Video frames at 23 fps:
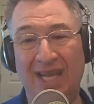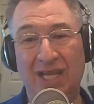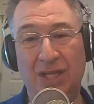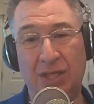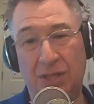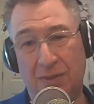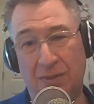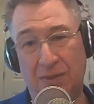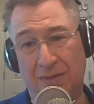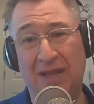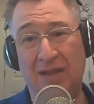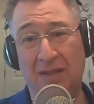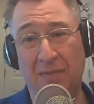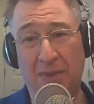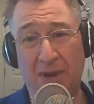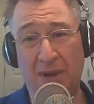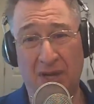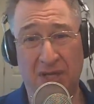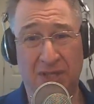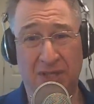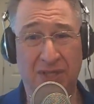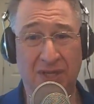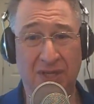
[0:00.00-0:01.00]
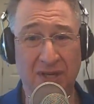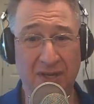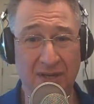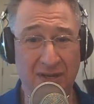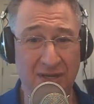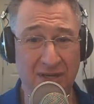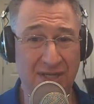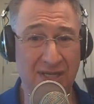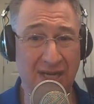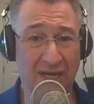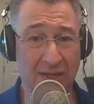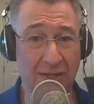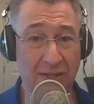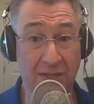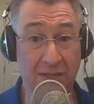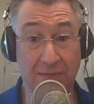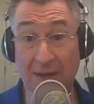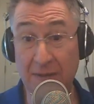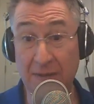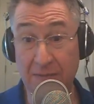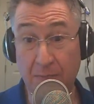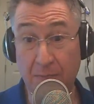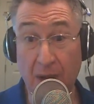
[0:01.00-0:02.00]
is about the Boston Celtics,
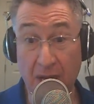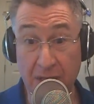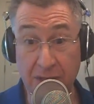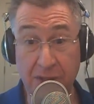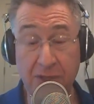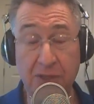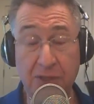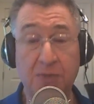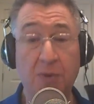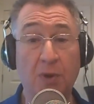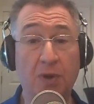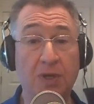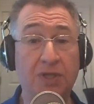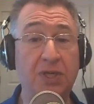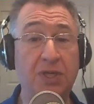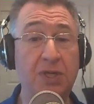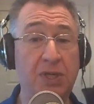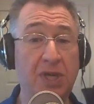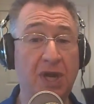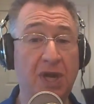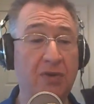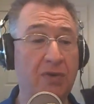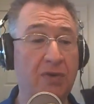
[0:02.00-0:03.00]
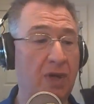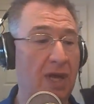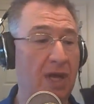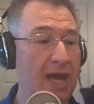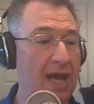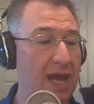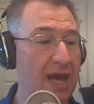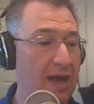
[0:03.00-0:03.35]
about Boston sports in general.